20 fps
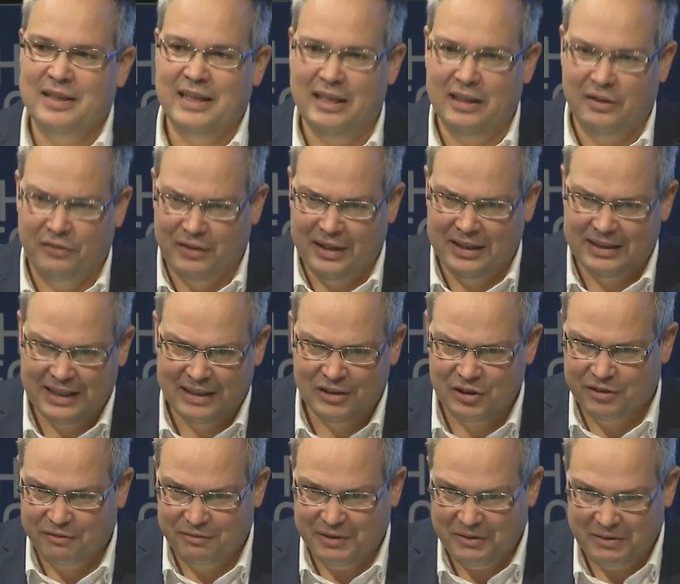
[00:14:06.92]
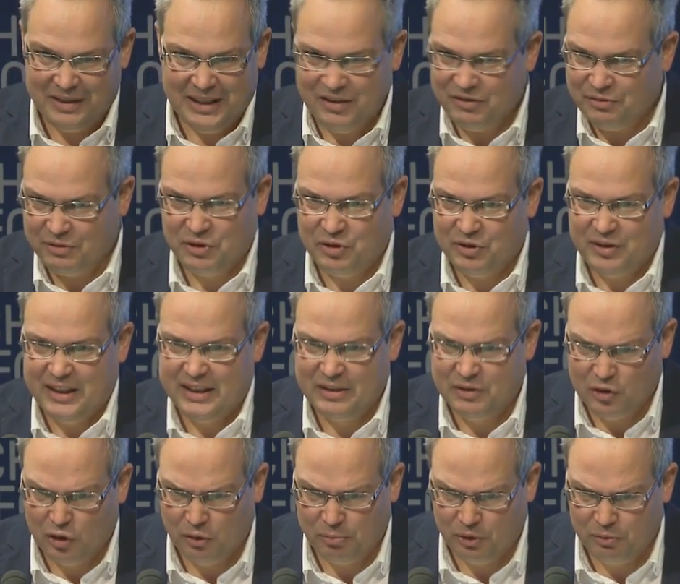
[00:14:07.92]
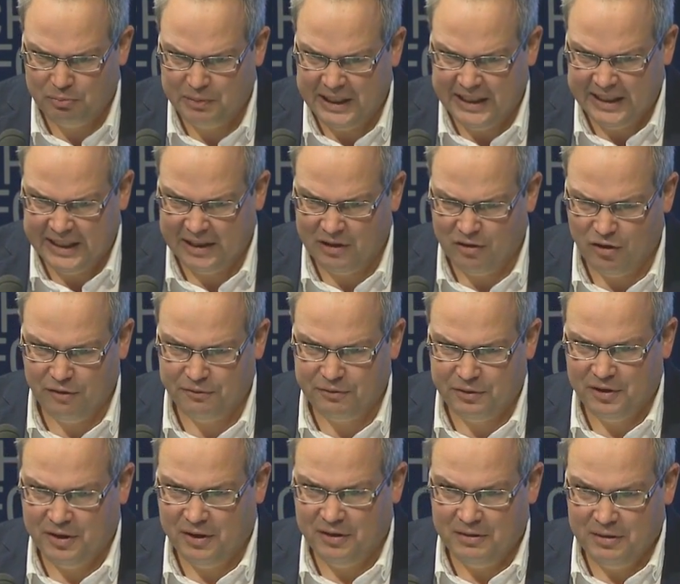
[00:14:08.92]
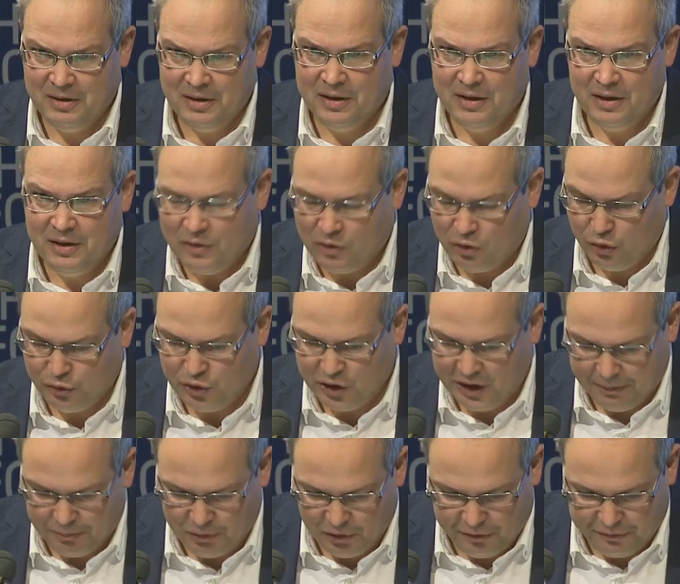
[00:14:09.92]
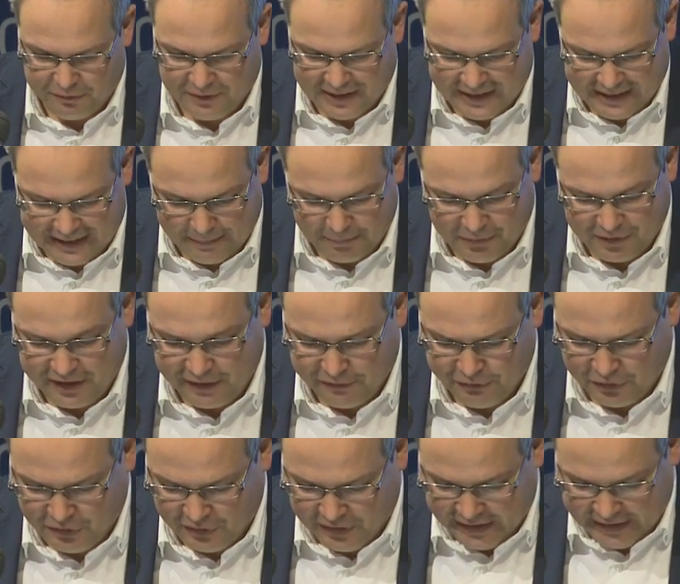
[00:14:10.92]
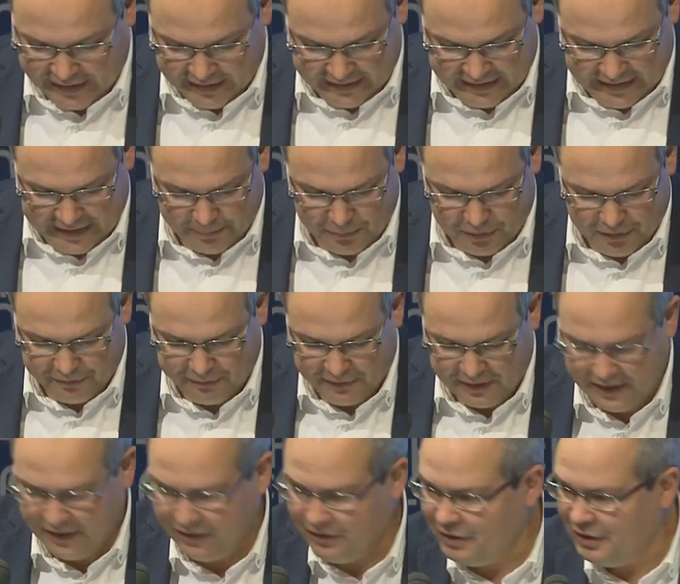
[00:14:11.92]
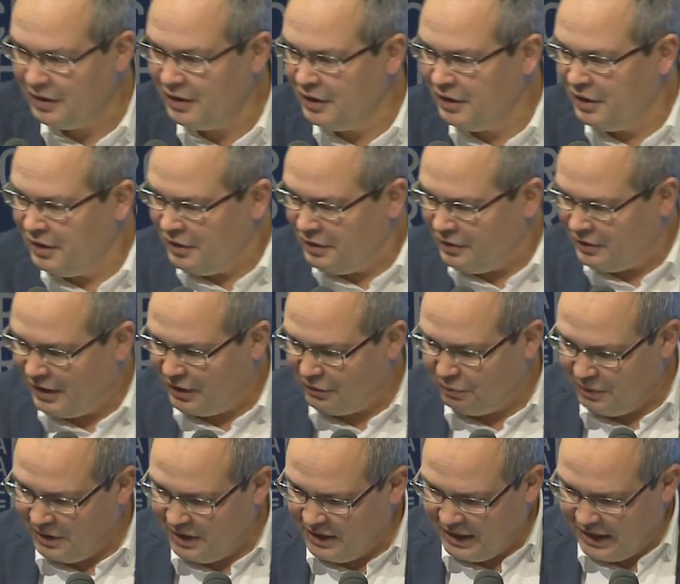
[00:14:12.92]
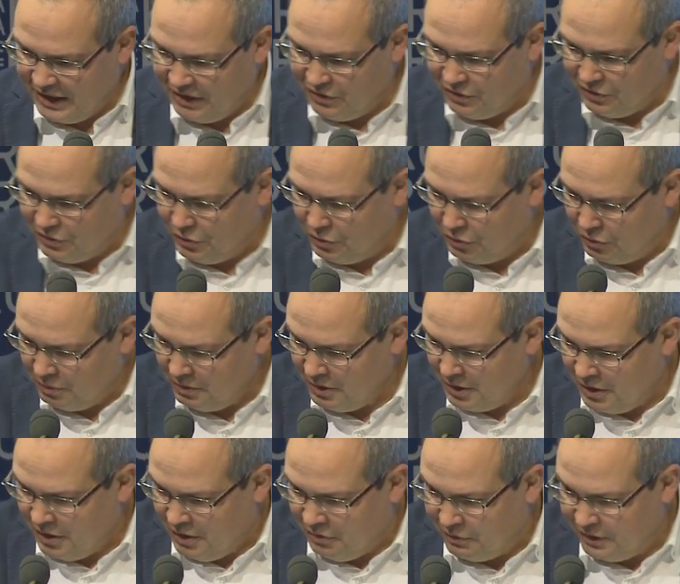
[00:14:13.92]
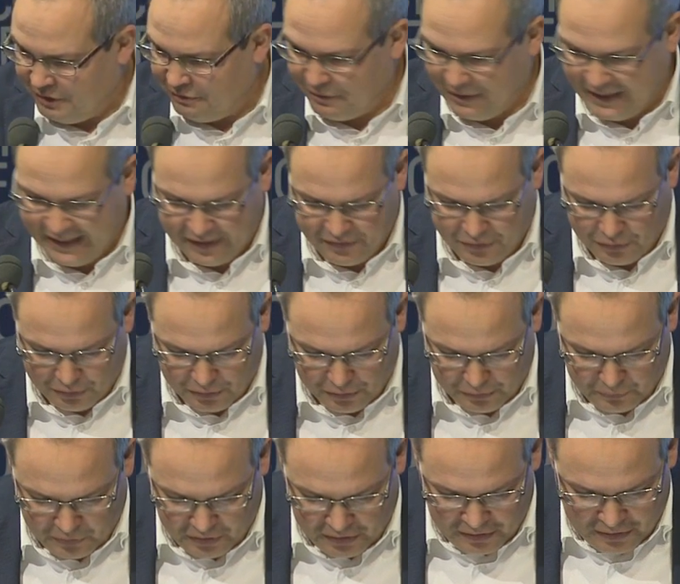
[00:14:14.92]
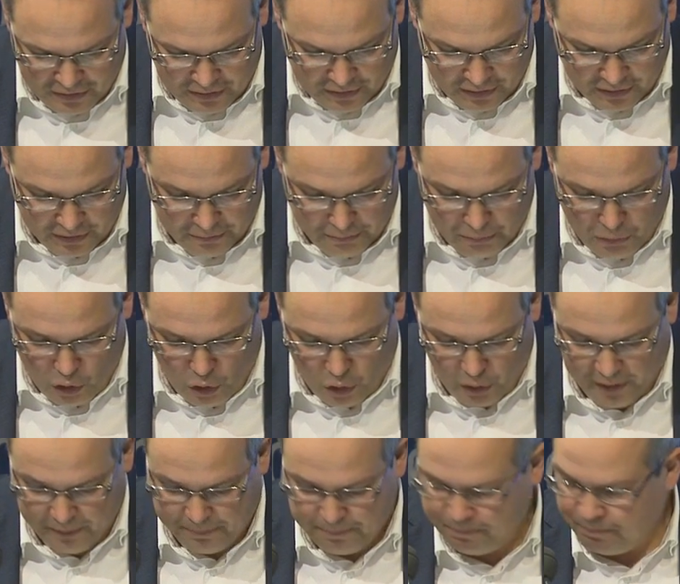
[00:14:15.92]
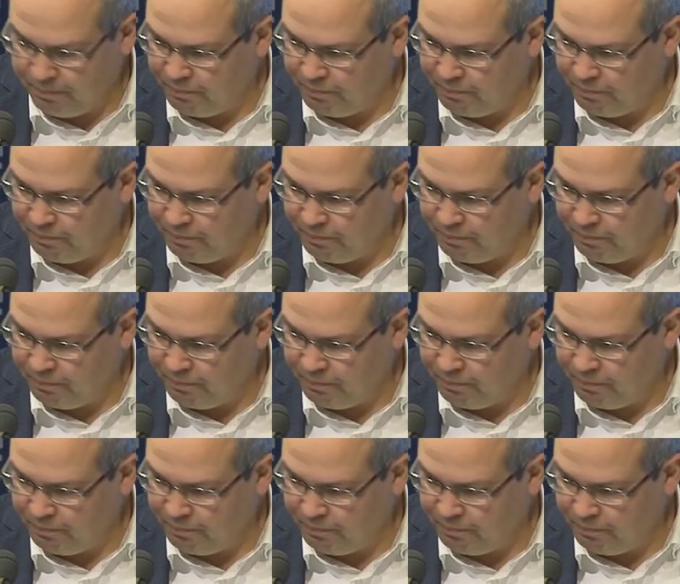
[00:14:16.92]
And I think that is a very interesting double meaning of the concept of captivity and captivate that we need to reflect on uh, more.